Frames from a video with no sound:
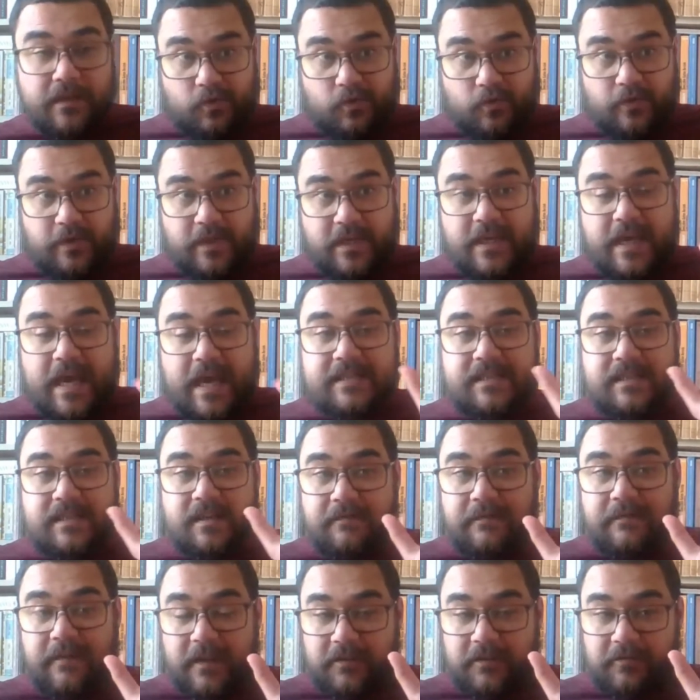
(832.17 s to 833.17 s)
So he has a
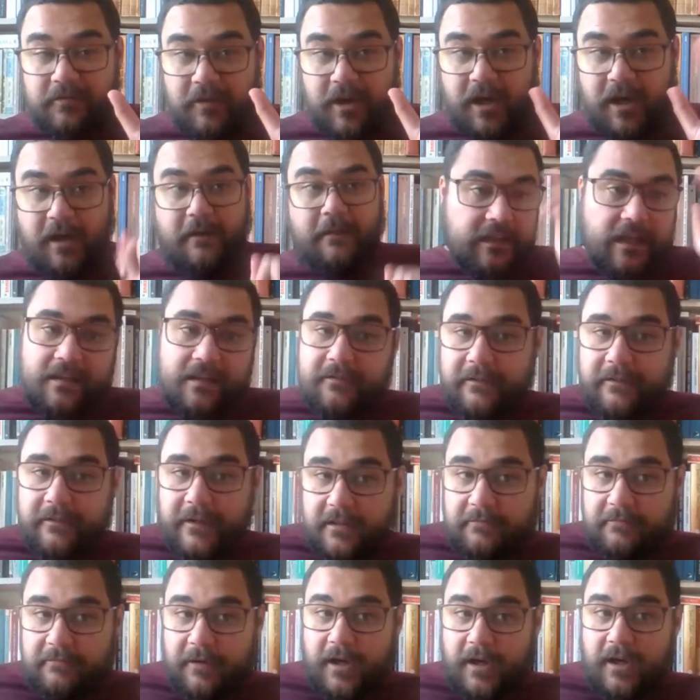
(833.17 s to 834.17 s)
fatwa. That
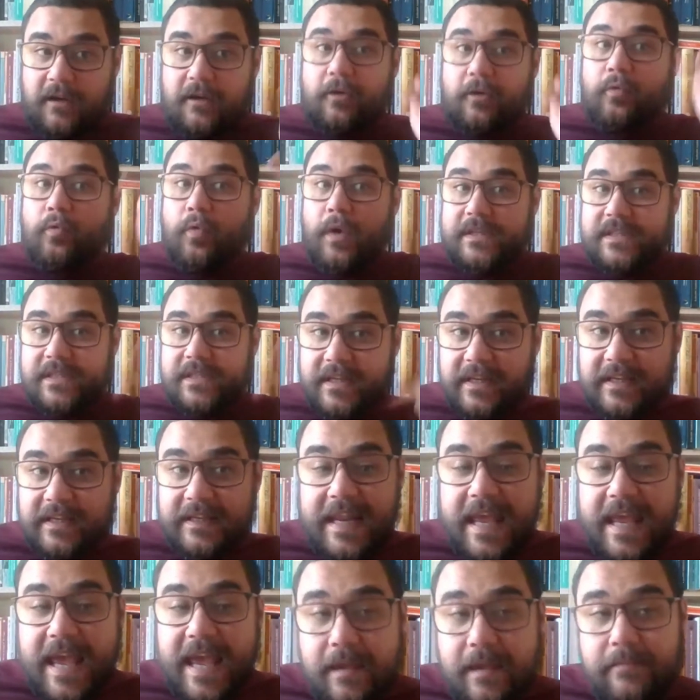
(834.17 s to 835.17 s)
fatwa was
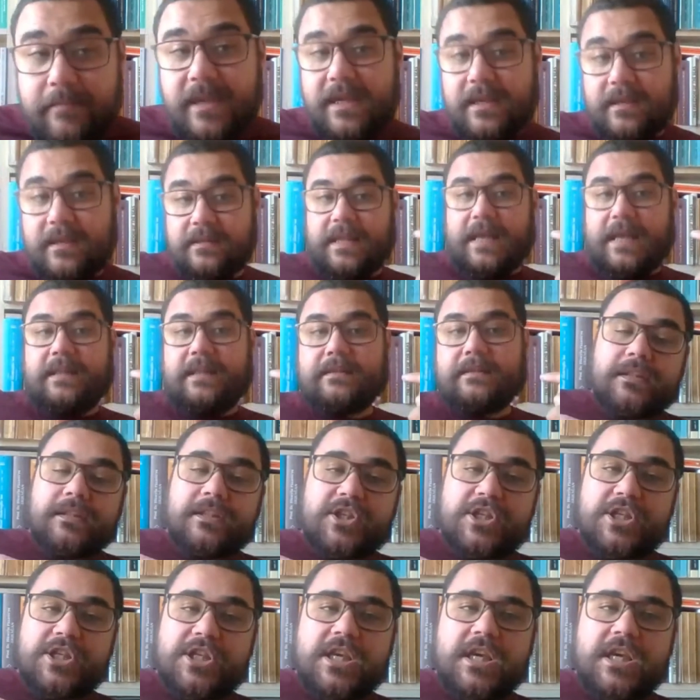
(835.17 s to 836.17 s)
claiming that the
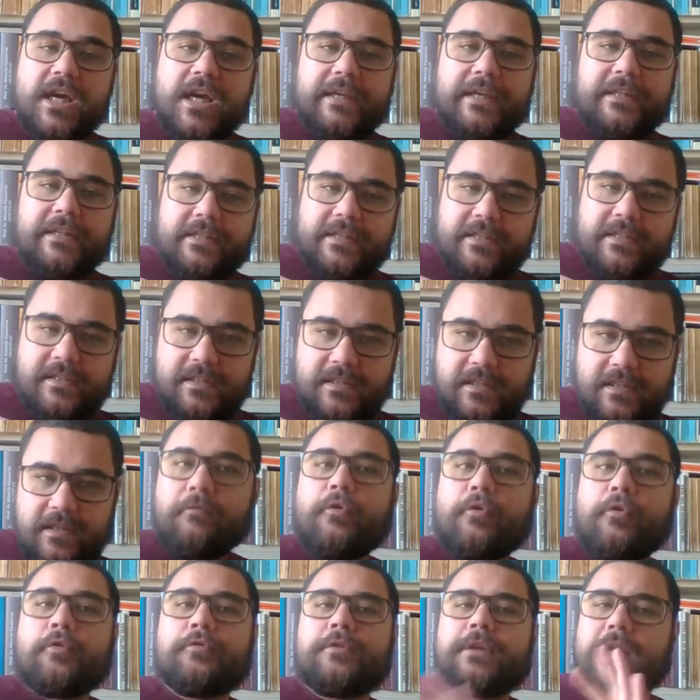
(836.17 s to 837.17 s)
Shiites
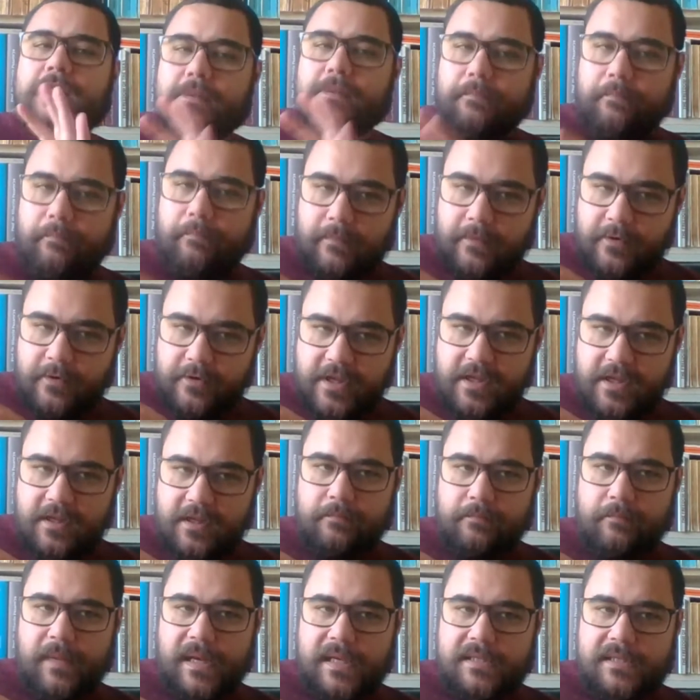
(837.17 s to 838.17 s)
were not
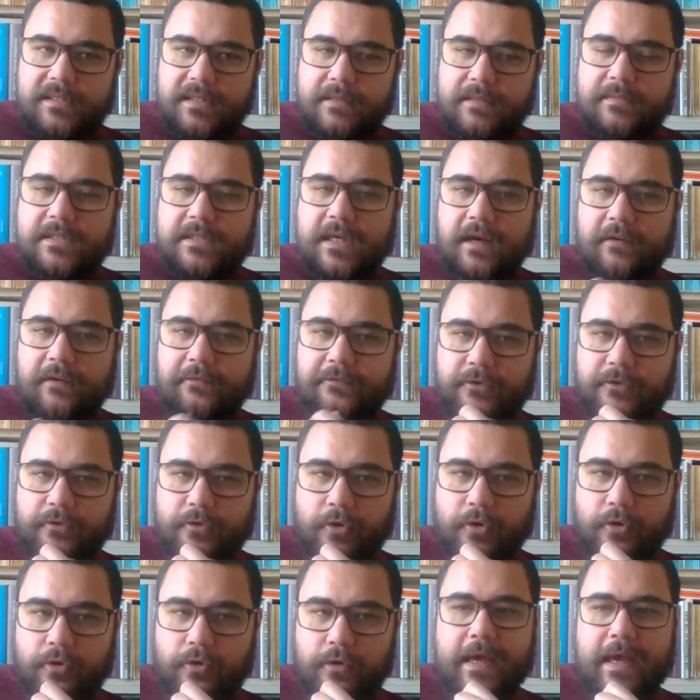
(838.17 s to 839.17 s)
real Muslims after
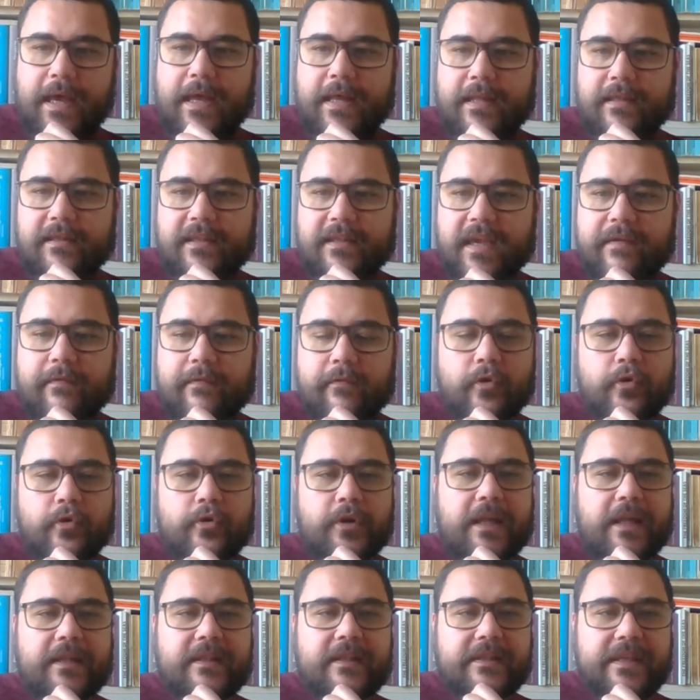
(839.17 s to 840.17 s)
all, and they were
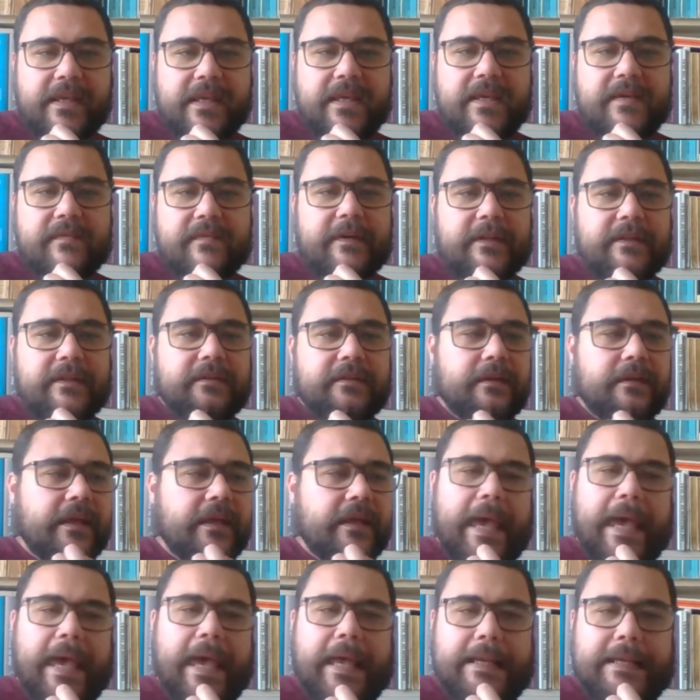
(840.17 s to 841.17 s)
not even
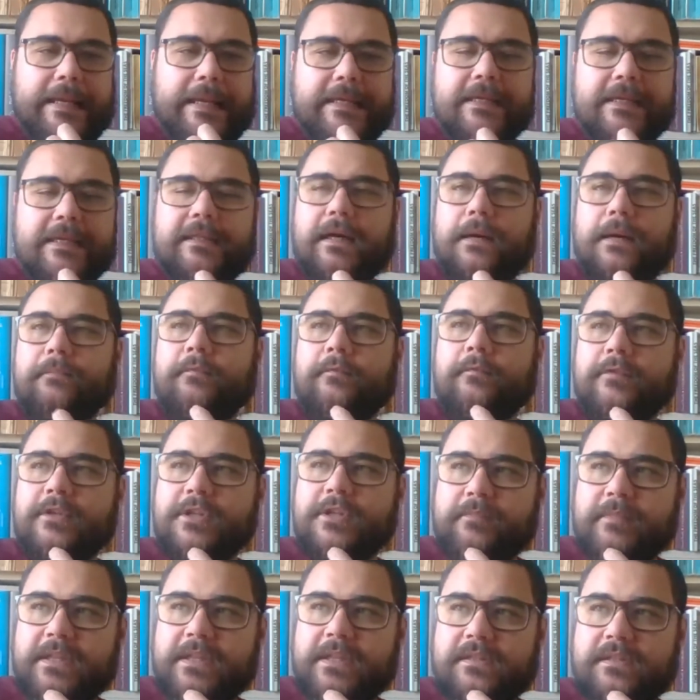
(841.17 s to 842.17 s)
Ahli Kitab,
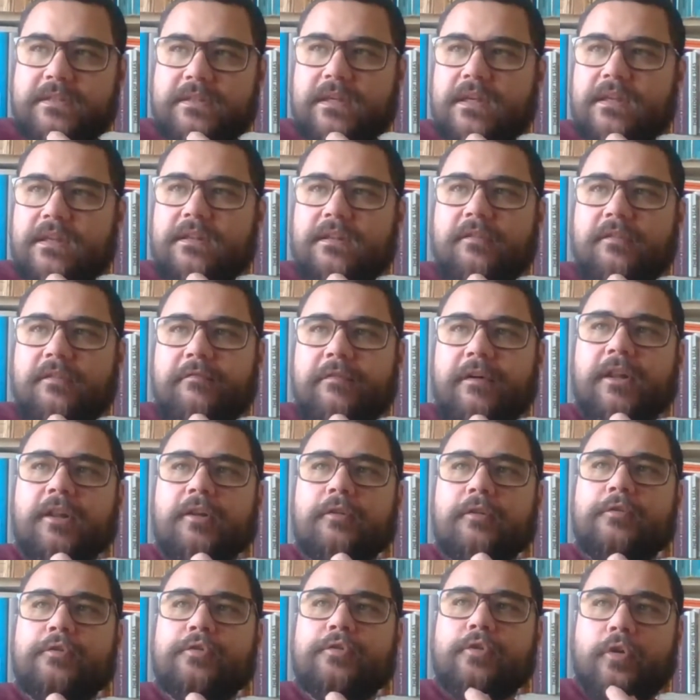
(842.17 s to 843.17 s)
which means the
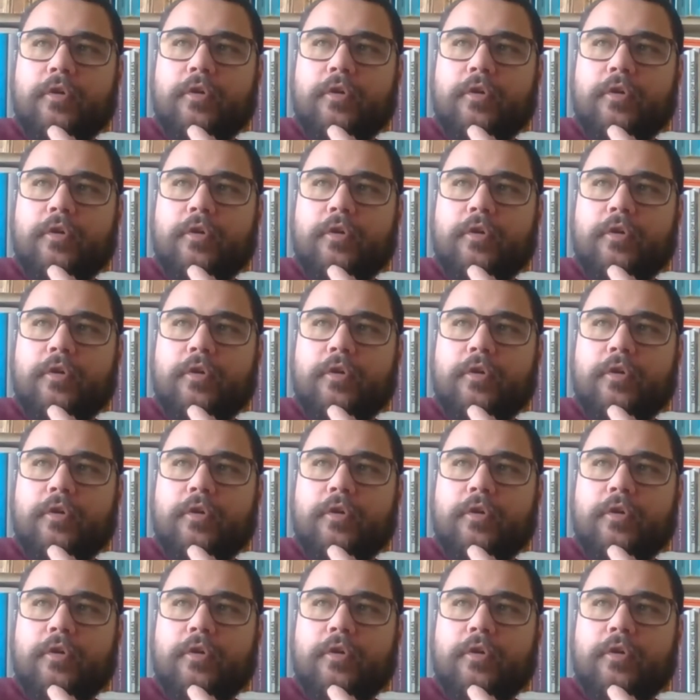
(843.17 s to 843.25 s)
follower